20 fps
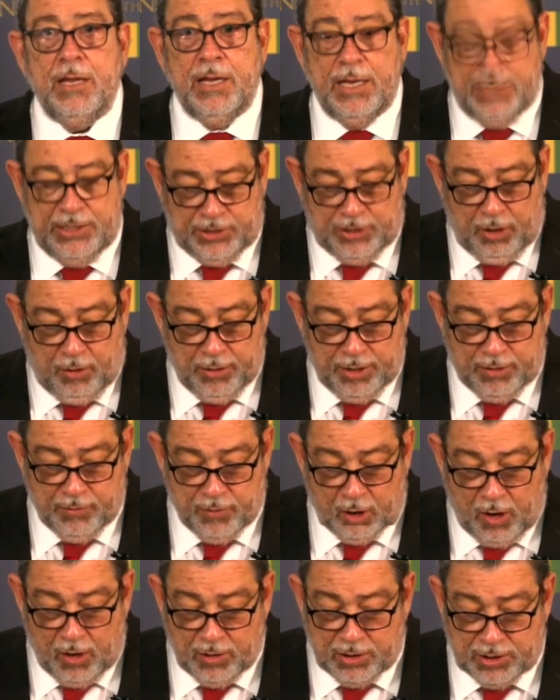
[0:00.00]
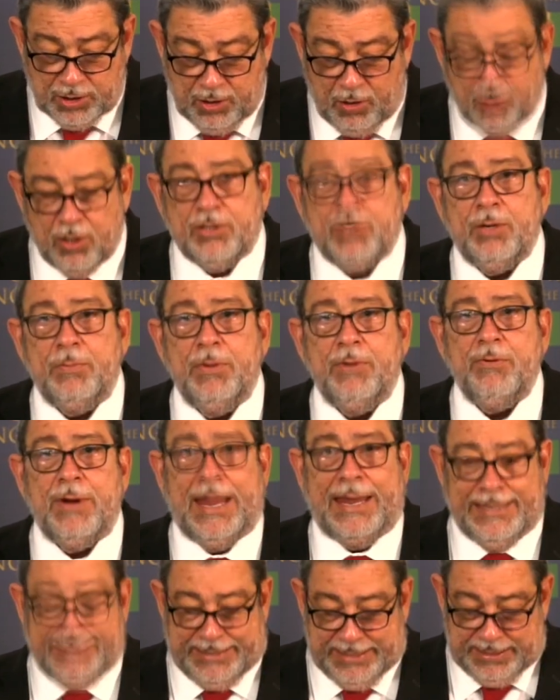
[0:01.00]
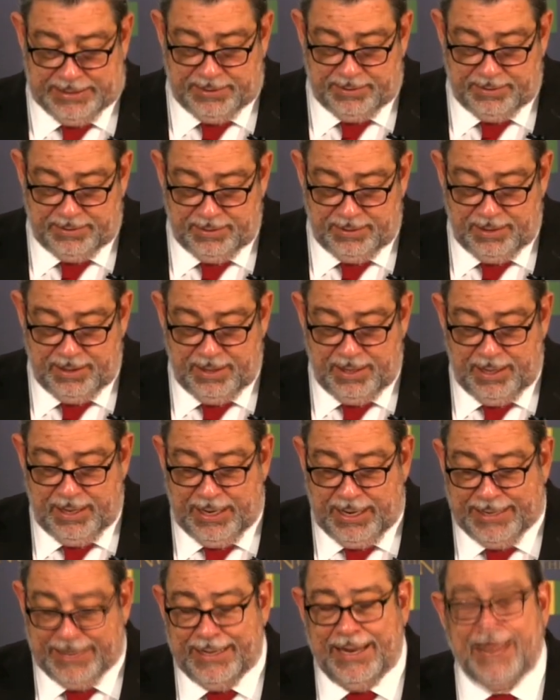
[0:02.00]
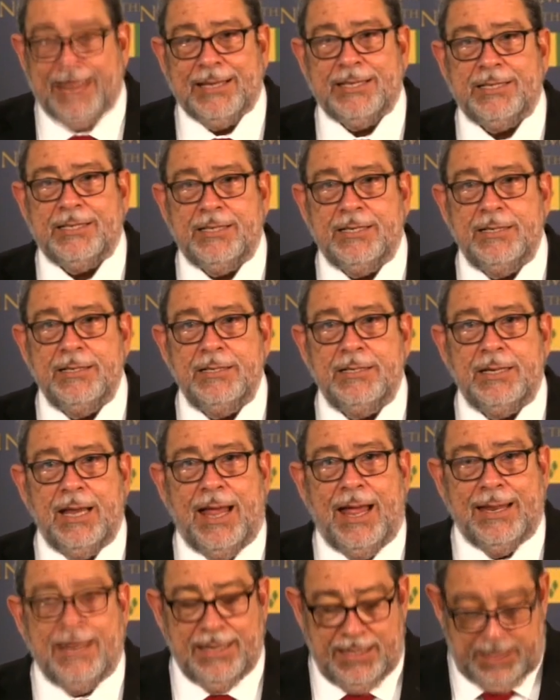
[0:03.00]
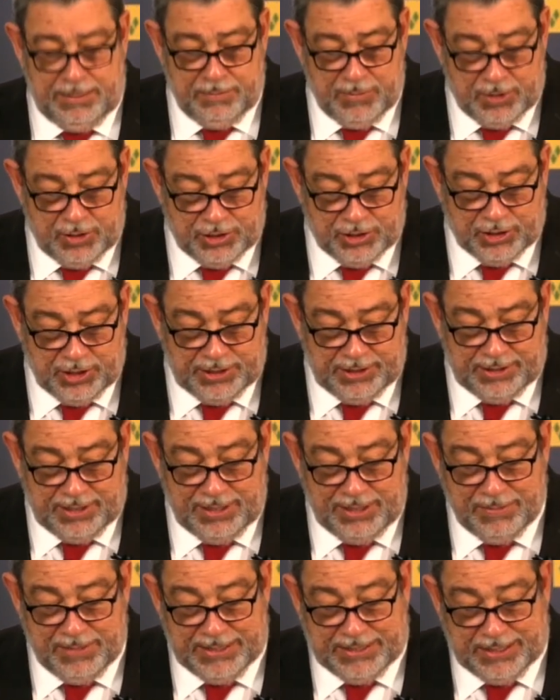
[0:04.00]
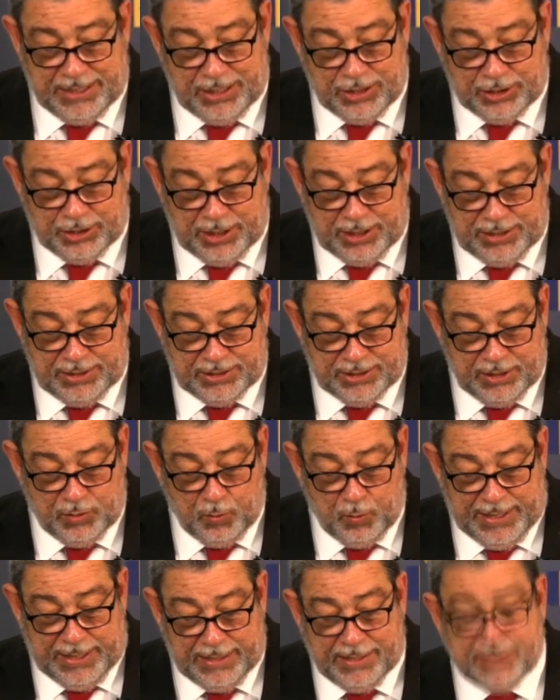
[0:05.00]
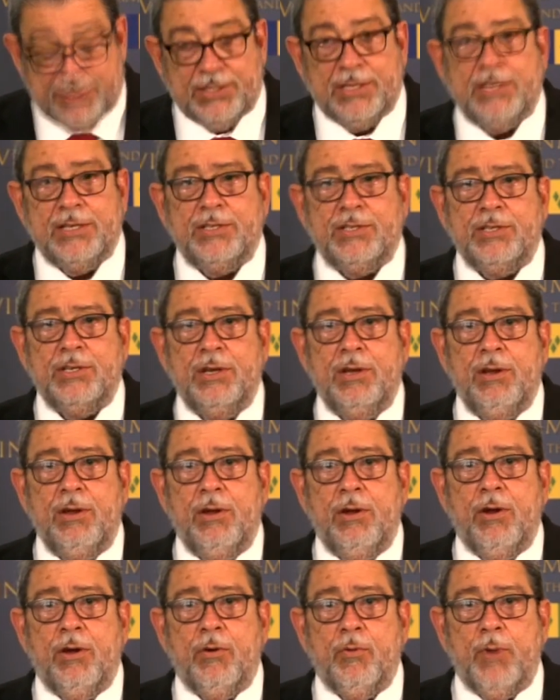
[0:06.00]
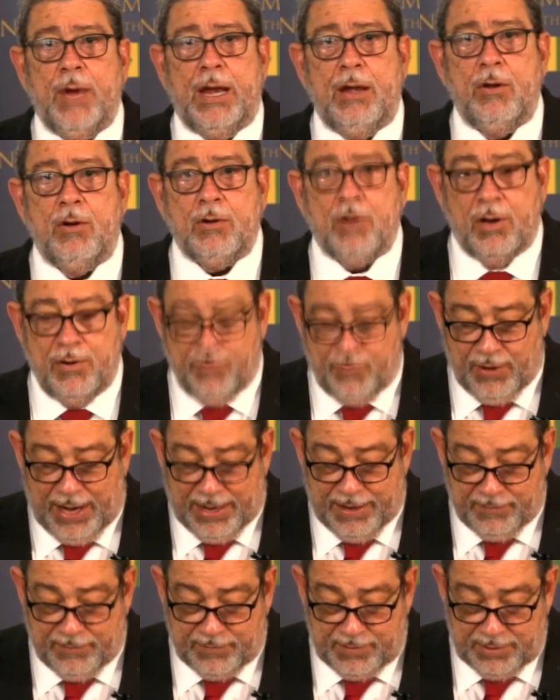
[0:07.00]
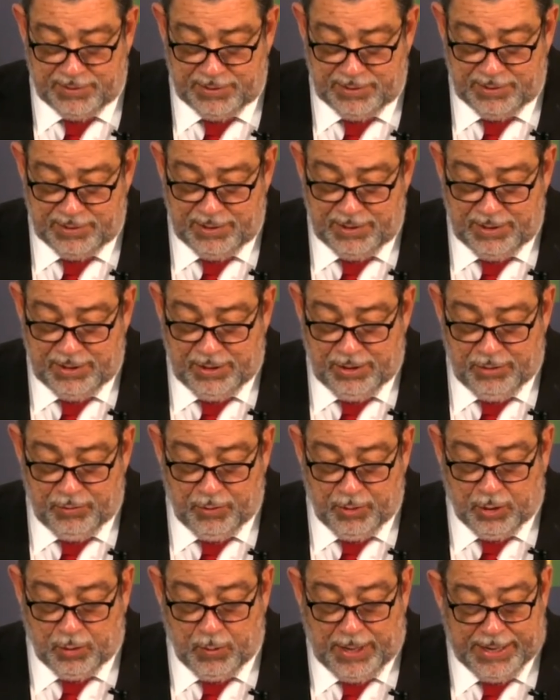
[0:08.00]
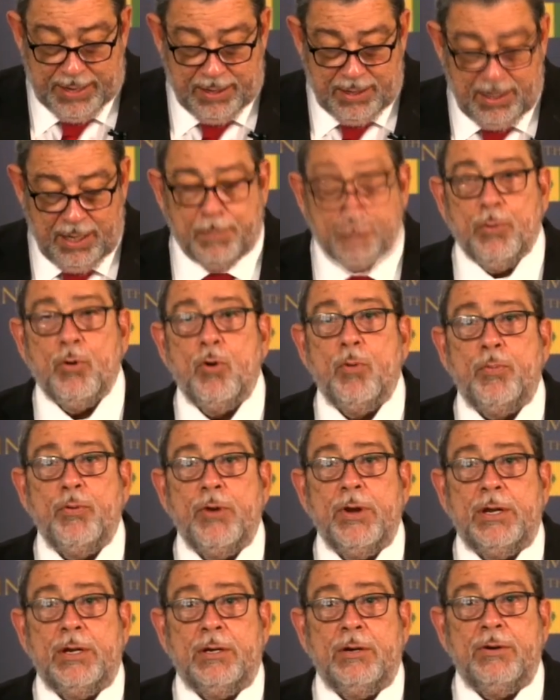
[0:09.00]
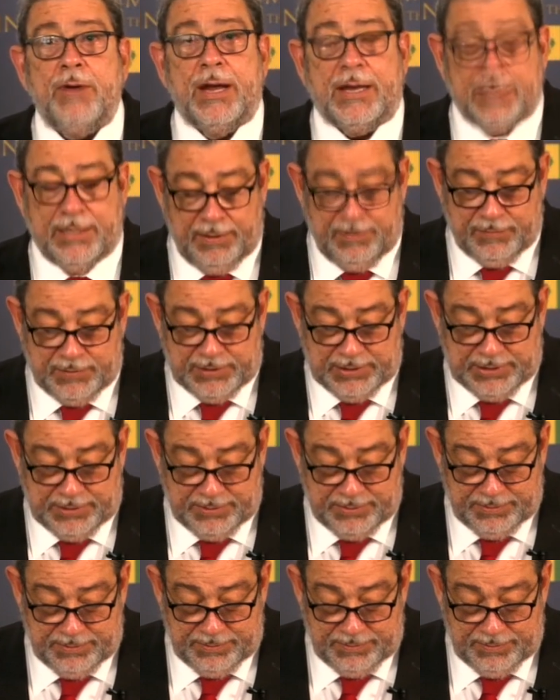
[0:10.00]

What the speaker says: Historic wrongs ought to be righted, and extant and emergent limitations and weaknesses, real or contrived, require appropriate correctives.